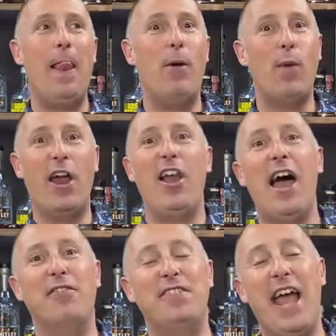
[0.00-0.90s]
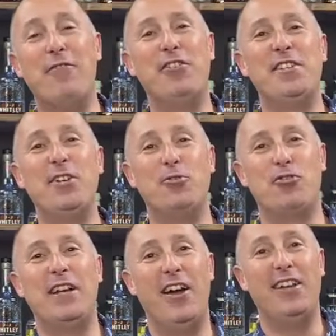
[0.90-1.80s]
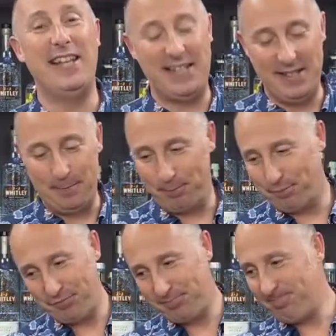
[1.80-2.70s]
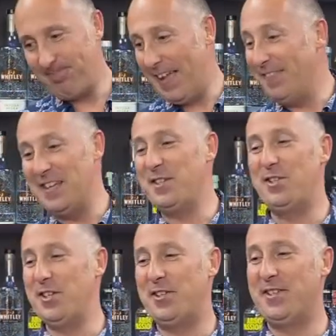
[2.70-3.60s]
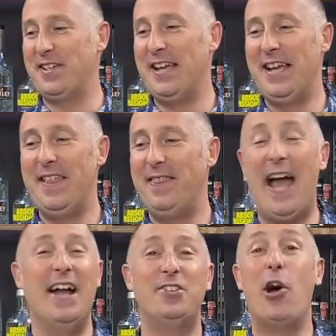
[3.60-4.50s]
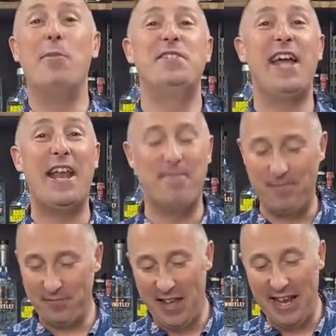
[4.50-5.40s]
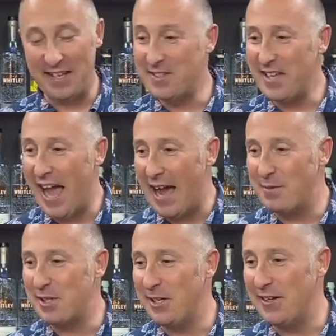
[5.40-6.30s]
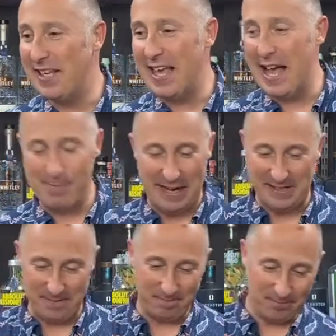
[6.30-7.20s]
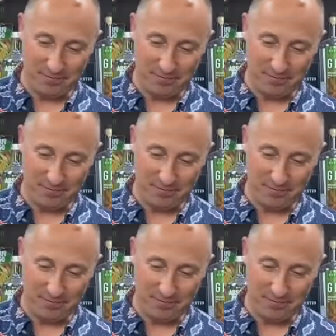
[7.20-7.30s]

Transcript: when I loved every single drink that I did. This is just that times 10. Is absolutely amazing.